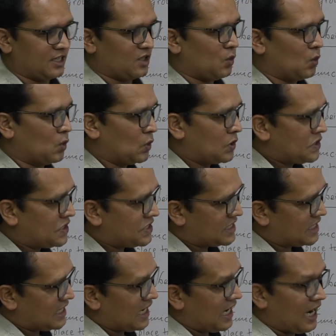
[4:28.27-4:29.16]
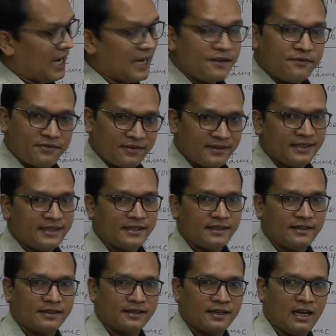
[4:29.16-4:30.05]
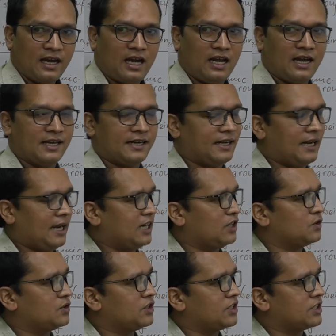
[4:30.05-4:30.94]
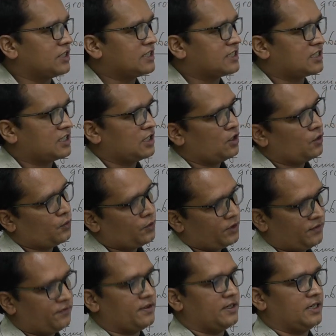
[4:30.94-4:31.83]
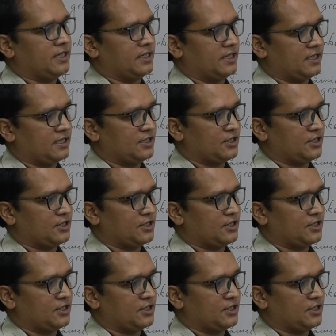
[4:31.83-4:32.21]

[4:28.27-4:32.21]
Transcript: One is I feeling and another is we feeling.